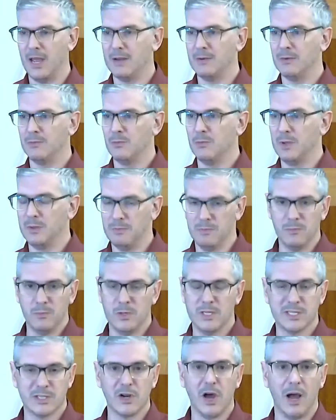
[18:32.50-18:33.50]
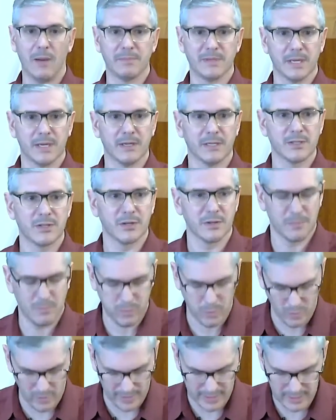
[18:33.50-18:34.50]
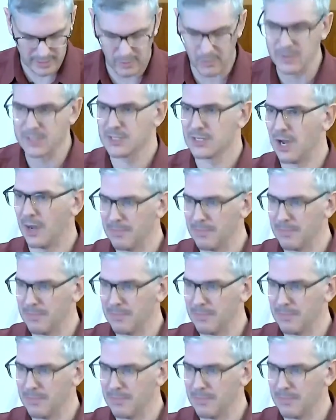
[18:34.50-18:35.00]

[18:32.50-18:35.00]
we stopped at a certain point. You always stop